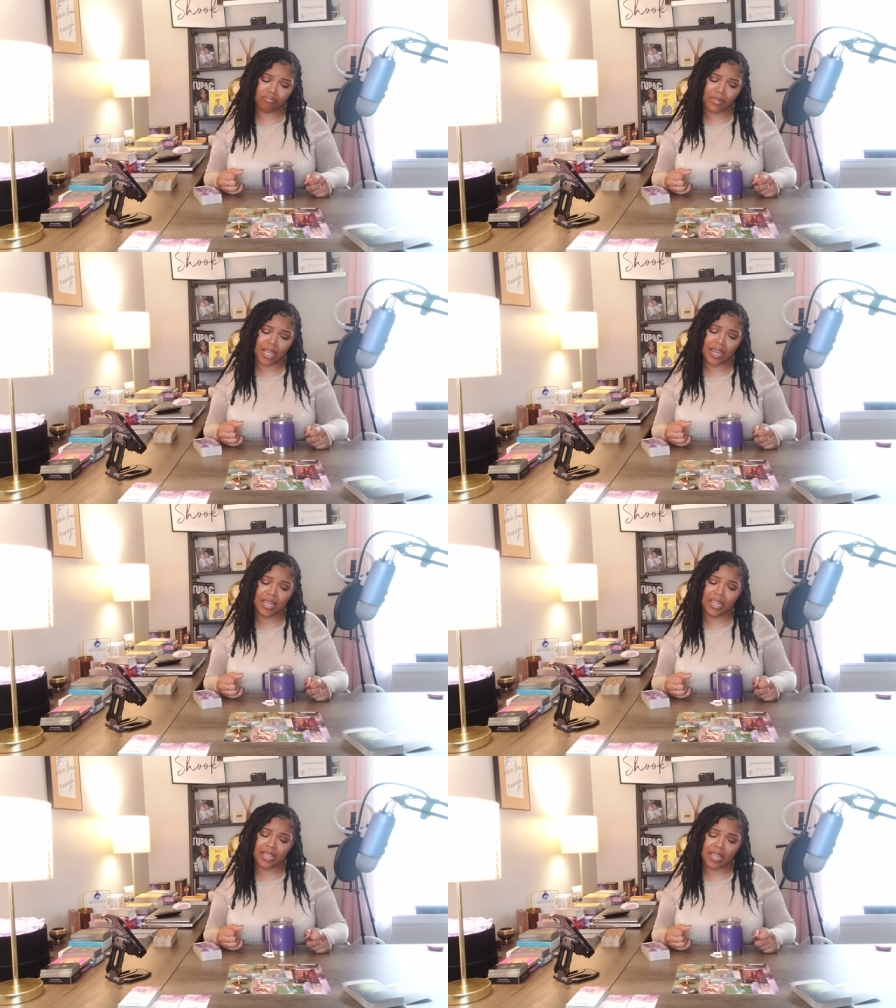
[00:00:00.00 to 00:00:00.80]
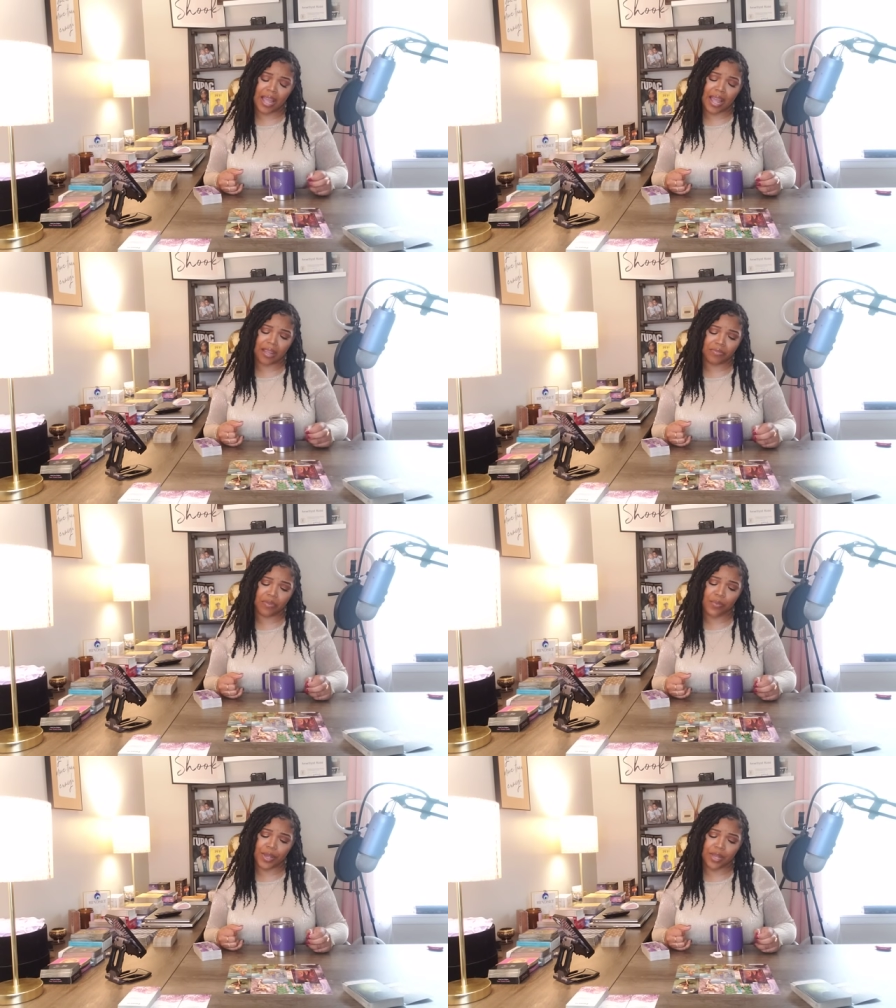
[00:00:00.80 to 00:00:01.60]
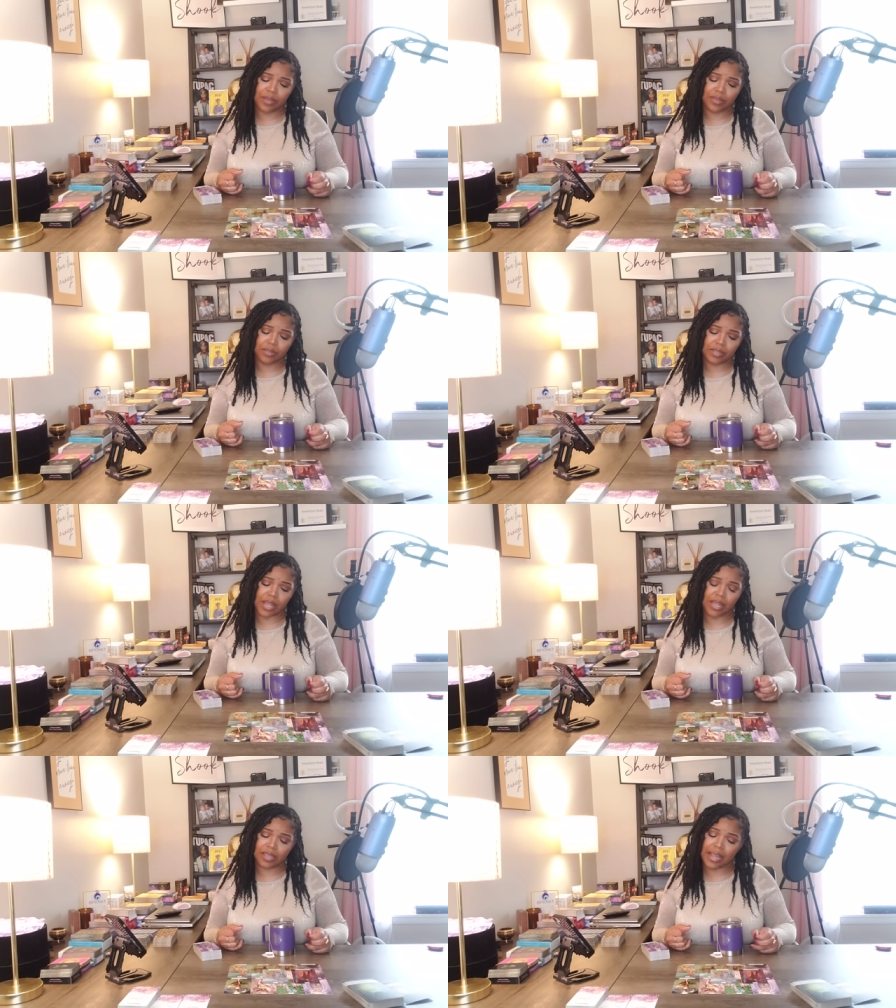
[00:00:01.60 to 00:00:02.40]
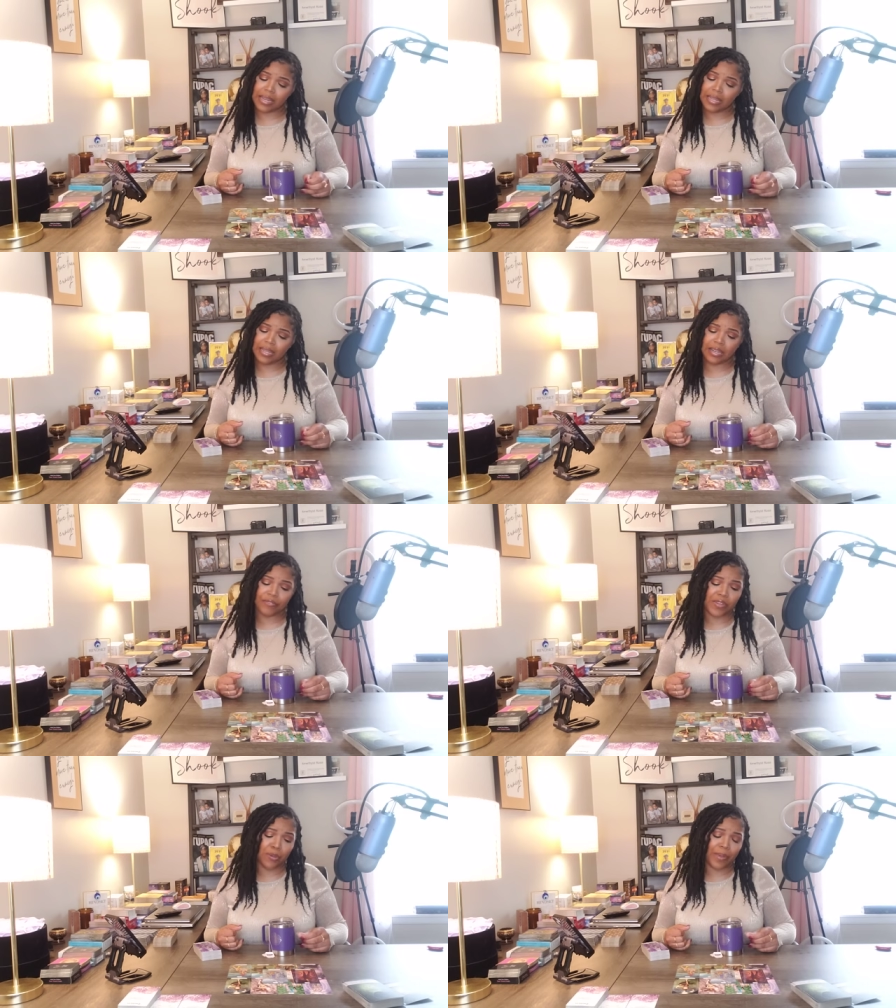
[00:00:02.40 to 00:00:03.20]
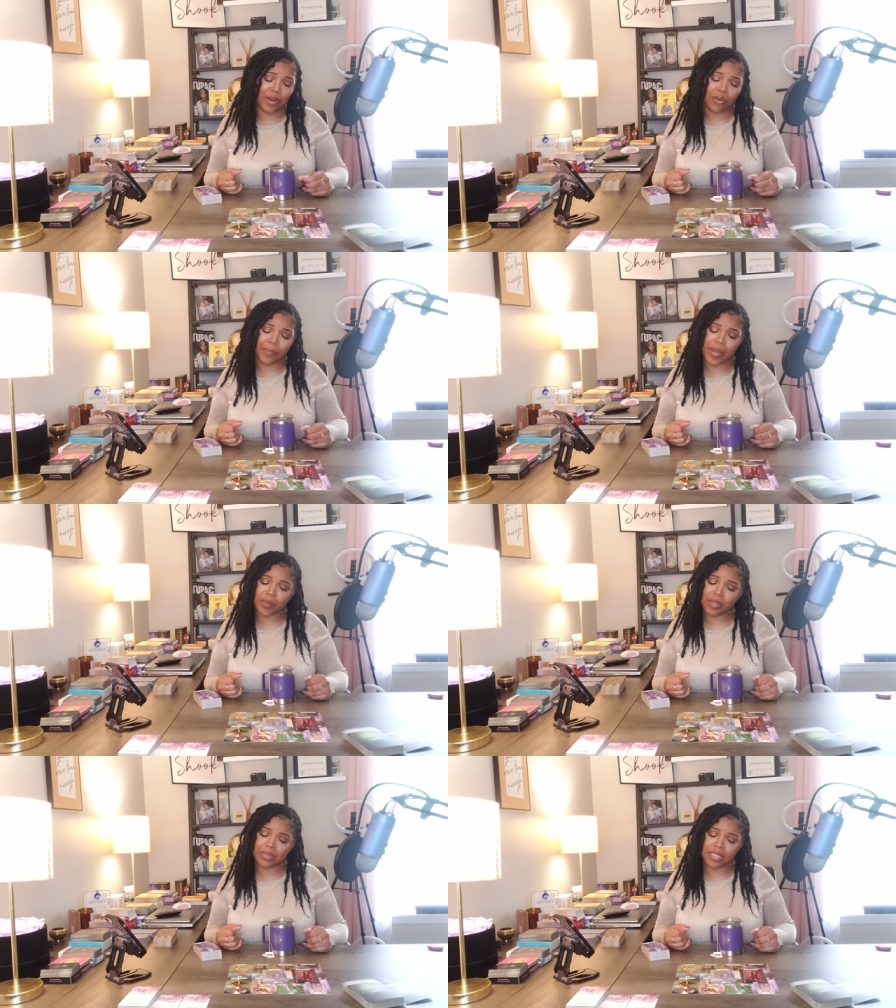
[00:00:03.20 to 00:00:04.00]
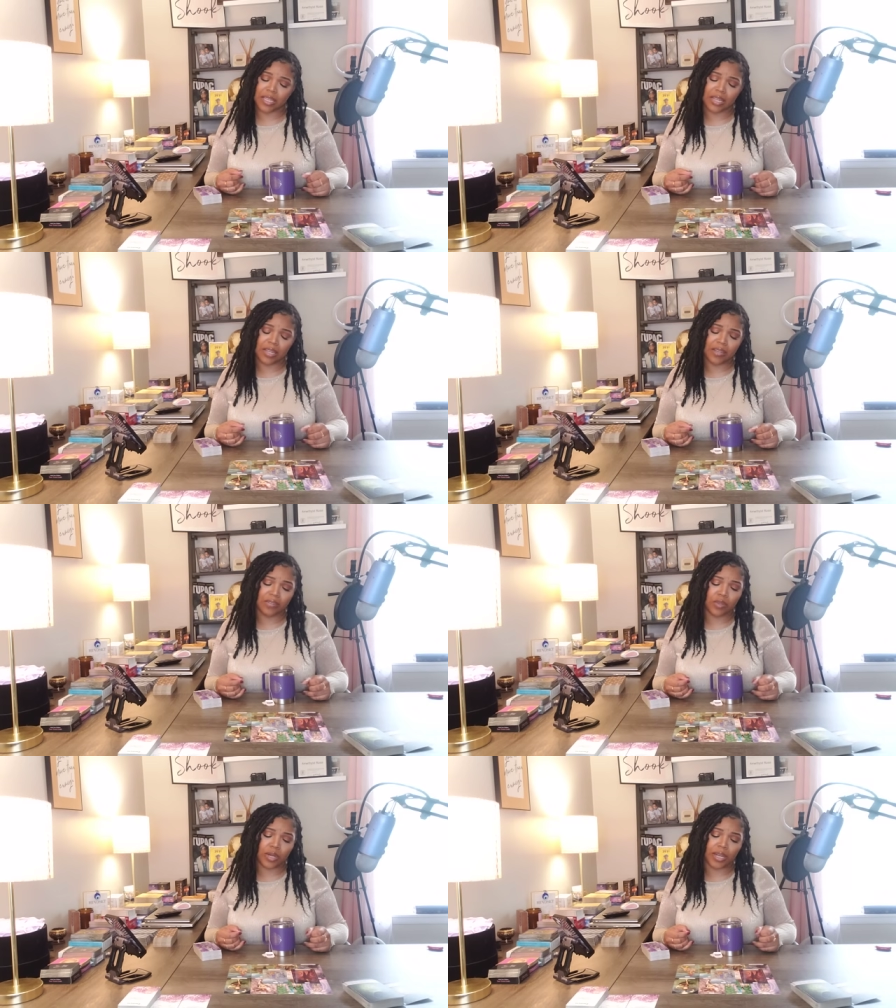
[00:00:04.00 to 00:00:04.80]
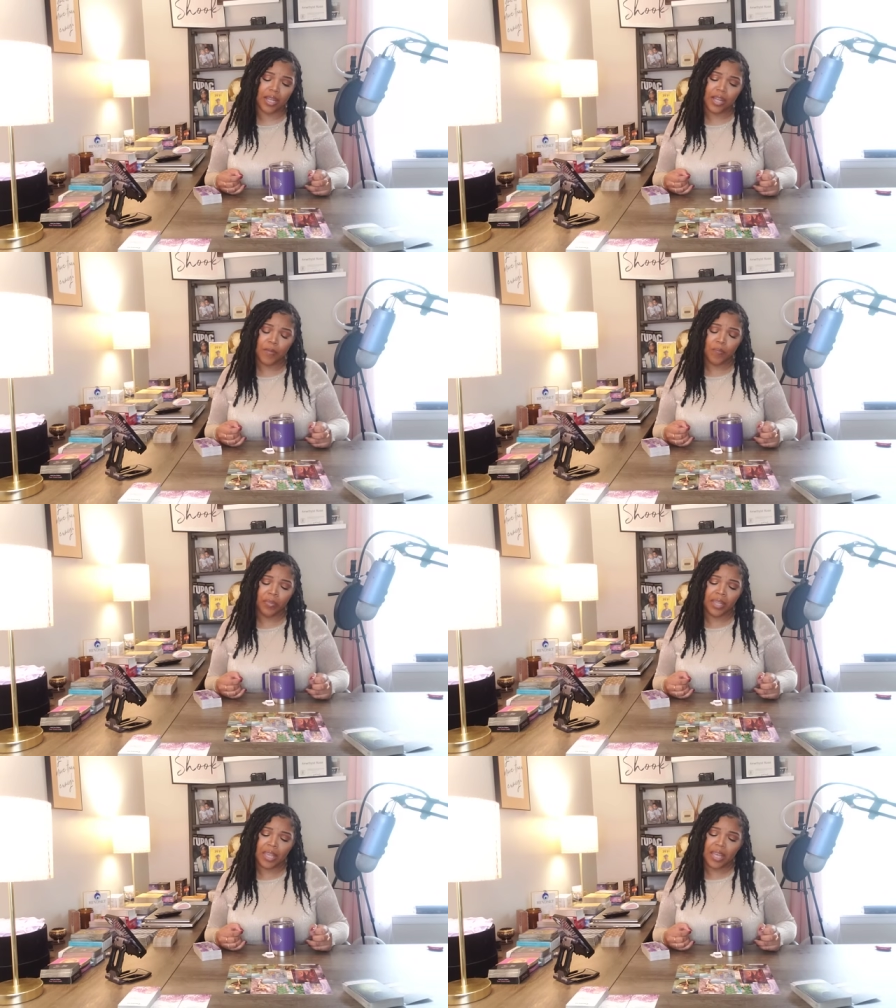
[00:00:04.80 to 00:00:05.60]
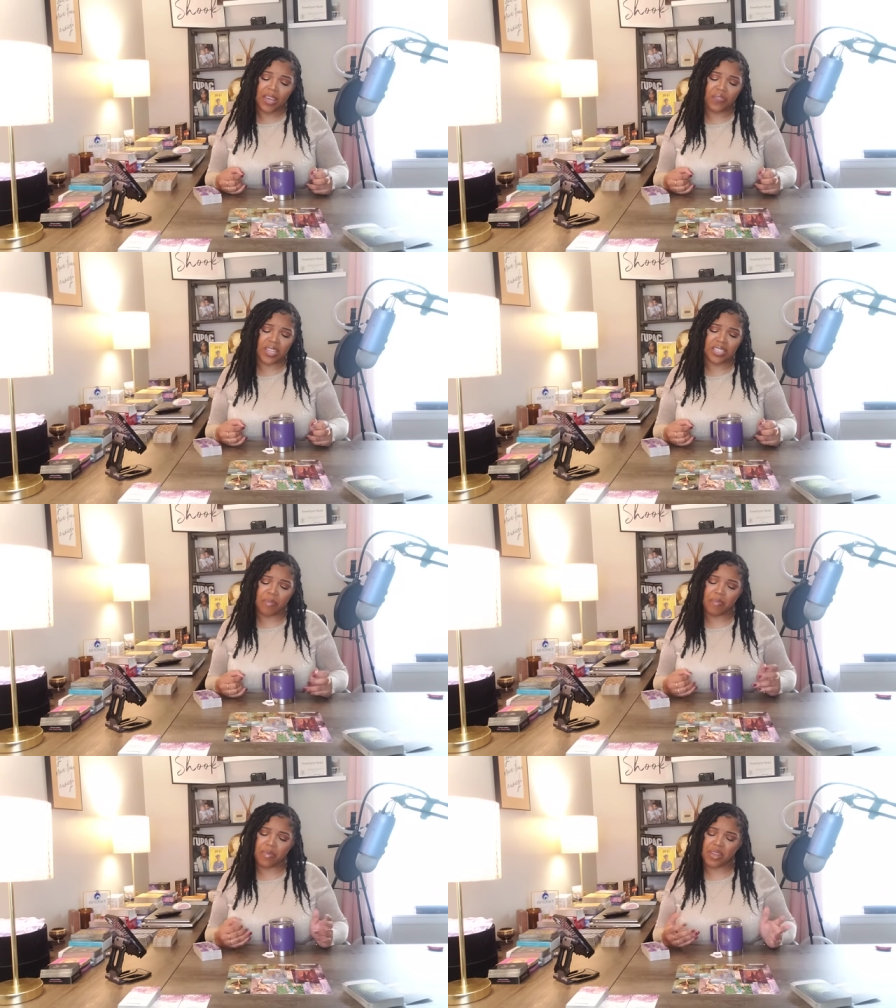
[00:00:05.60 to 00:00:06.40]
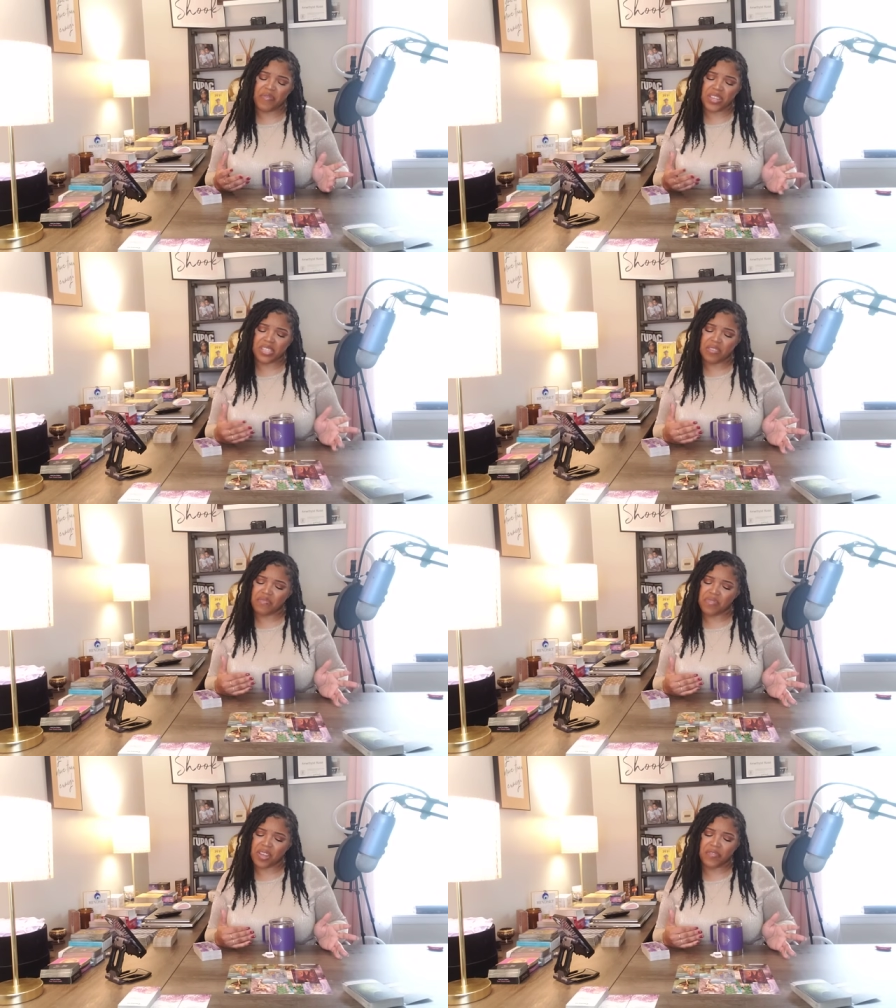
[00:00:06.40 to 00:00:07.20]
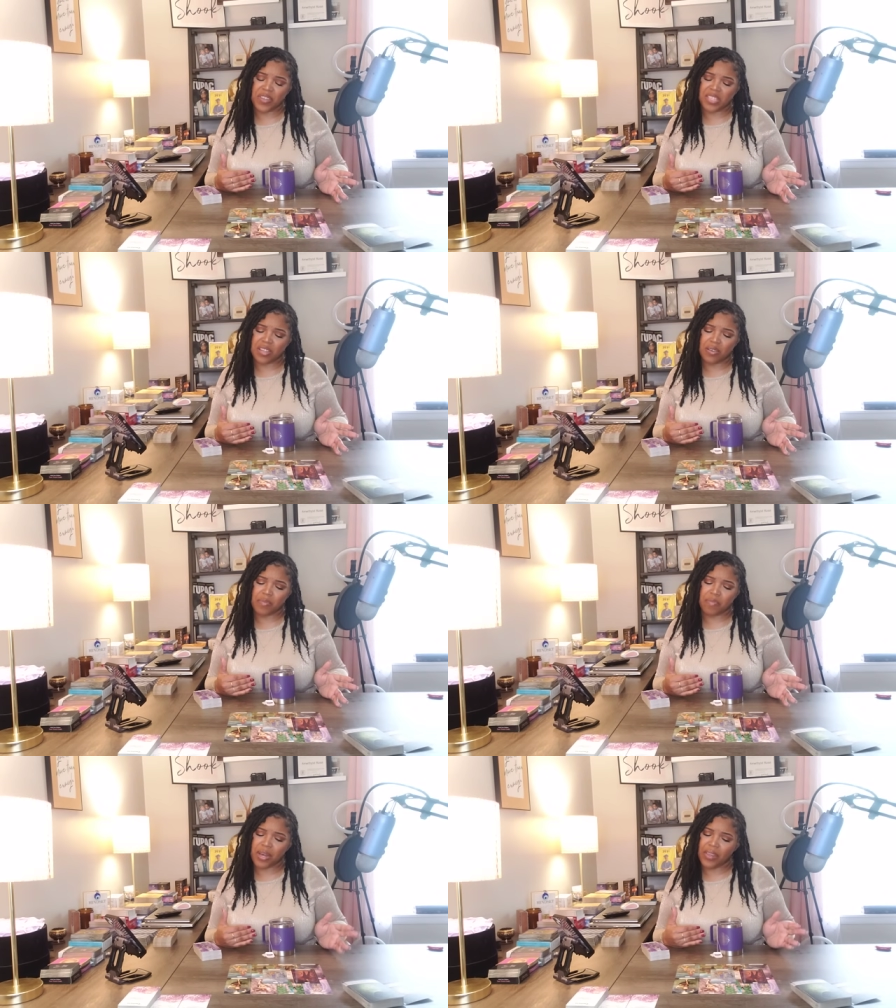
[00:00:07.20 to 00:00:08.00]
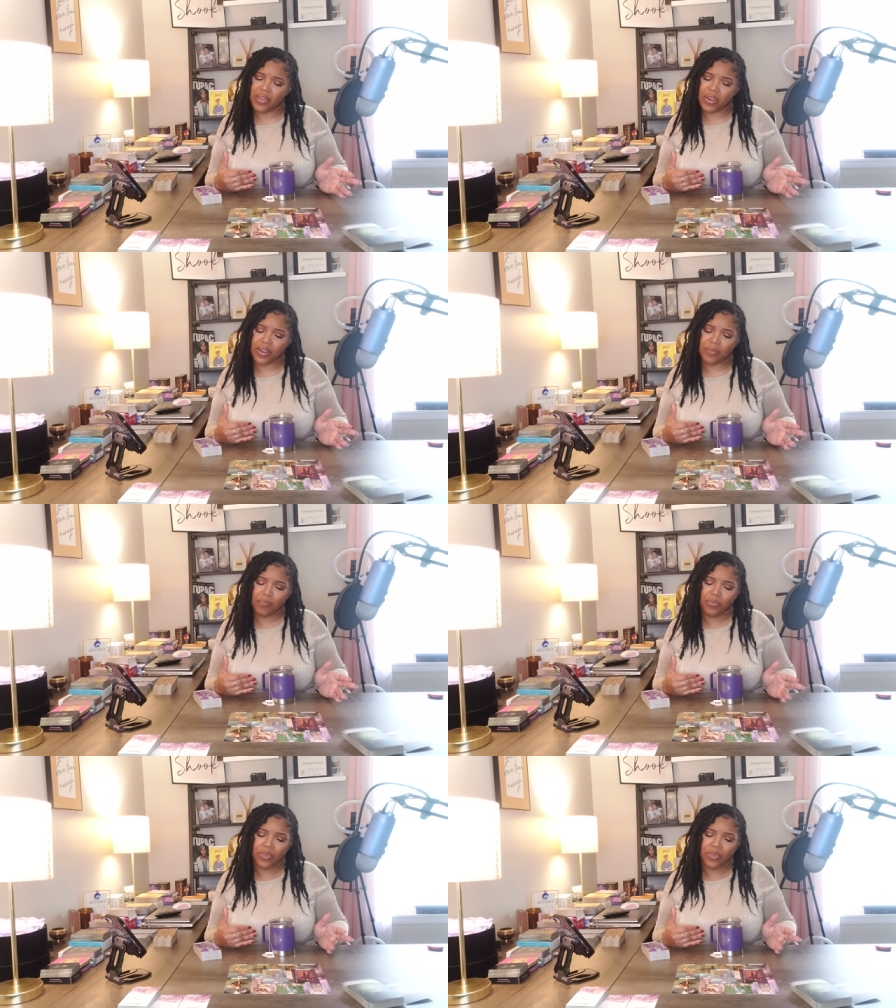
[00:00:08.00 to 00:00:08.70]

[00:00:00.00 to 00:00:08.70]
They need that for real. They they needed to feel better about themselves or if it's a if it's a if it's a mother